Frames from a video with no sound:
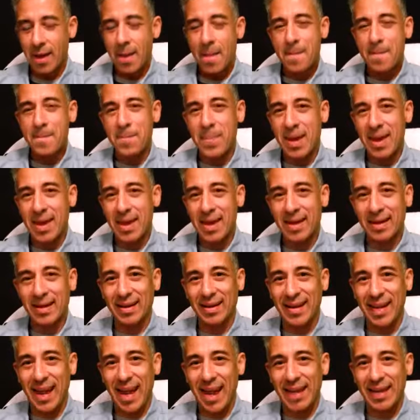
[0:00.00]
Being
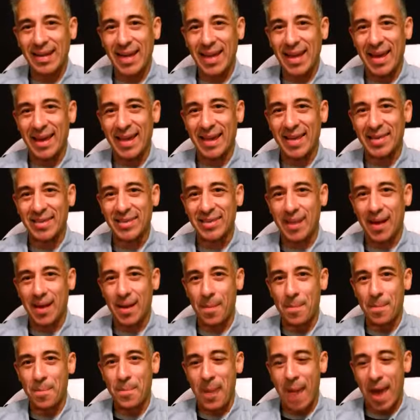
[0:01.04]
late is a
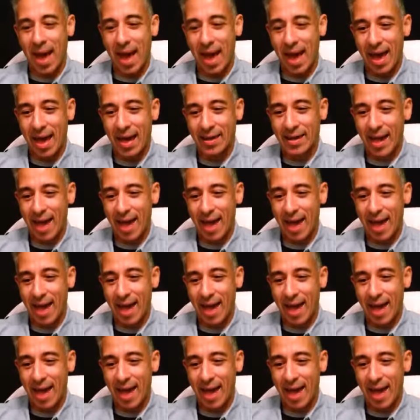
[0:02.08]
bad